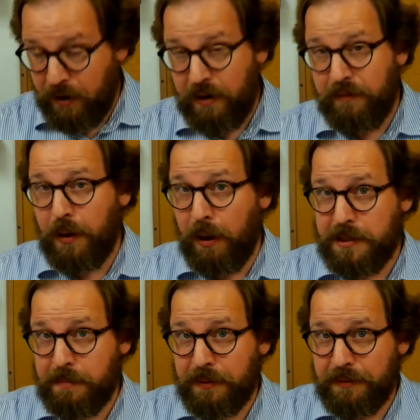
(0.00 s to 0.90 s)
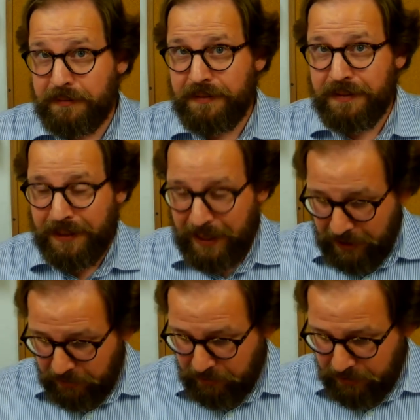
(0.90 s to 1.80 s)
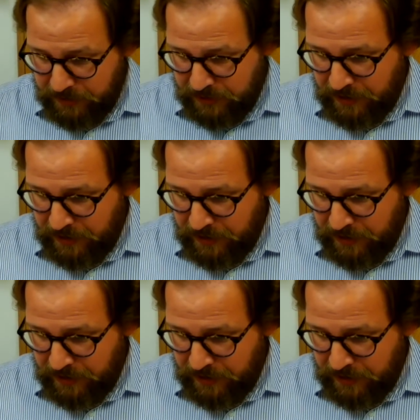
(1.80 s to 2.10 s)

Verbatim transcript: of the gospel in other words,